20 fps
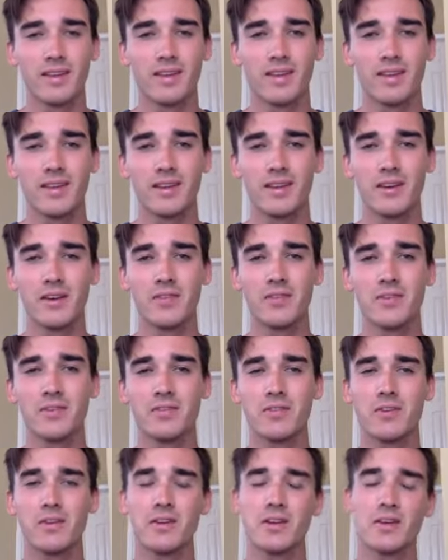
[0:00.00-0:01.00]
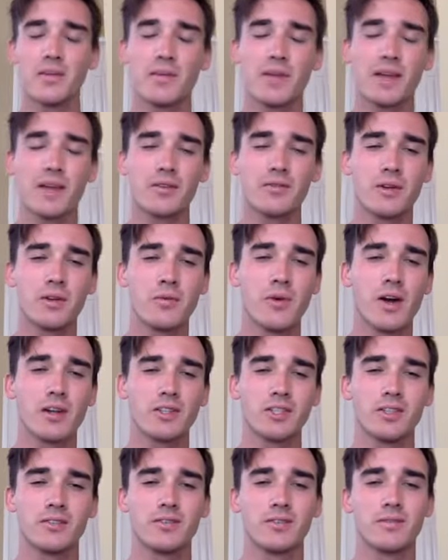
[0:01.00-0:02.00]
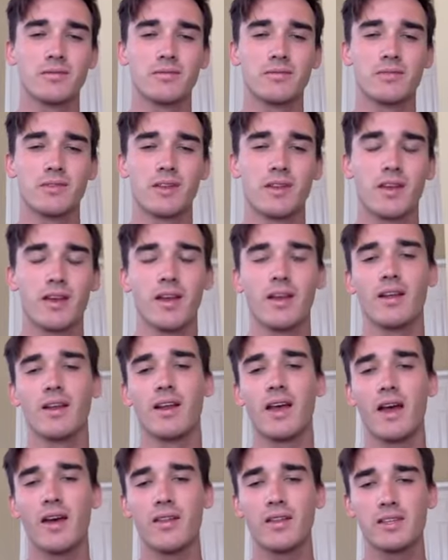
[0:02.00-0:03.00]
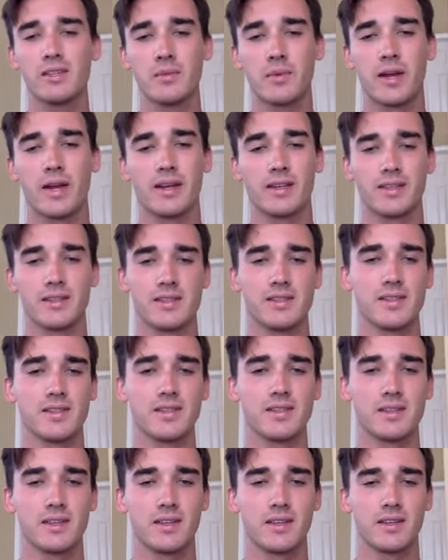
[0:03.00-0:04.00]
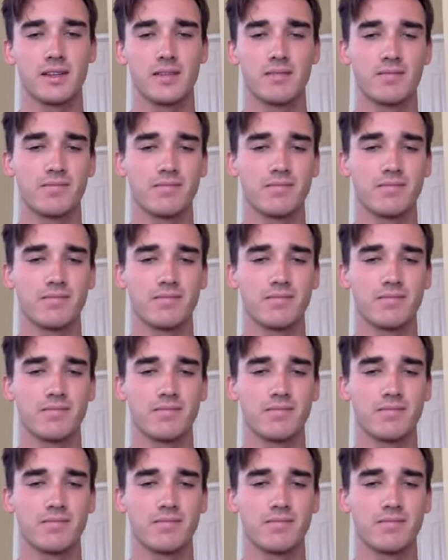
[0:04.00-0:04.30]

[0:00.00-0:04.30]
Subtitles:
feel free to come back and rewatch it and allow this practice to sink in.